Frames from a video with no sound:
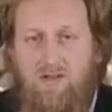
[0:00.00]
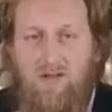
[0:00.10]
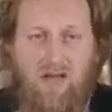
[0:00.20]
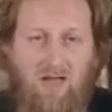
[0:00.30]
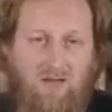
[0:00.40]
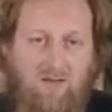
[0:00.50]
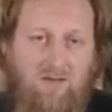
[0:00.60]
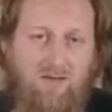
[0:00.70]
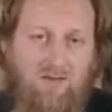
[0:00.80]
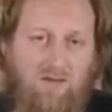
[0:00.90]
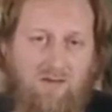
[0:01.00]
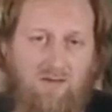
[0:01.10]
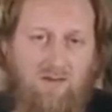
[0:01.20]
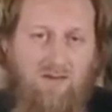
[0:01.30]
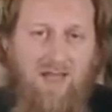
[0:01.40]
and
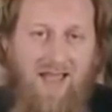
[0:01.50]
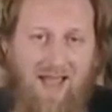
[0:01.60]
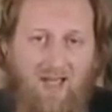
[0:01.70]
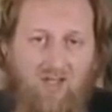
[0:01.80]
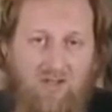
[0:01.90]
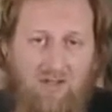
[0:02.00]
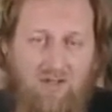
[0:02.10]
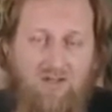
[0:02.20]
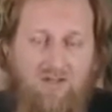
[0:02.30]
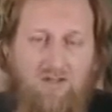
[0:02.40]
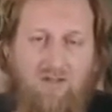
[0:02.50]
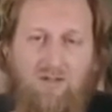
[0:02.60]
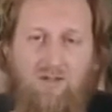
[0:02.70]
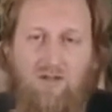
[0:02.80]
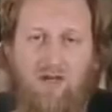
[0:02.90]
the actions
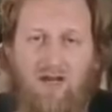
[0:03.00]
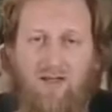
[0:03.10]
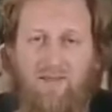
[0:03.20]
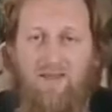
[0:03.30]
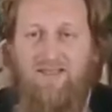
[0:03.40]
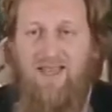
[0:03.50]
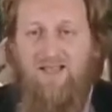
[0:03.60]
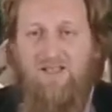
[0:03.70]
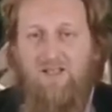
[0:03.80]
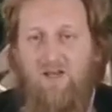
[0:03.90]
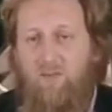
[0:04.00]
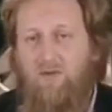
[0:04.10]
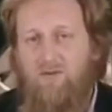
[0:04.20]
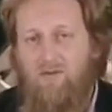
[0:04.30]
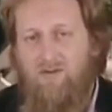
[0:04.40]
and the tacit
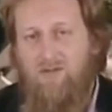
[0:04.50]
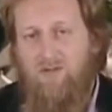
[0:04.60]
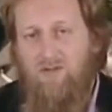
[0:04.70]
approvals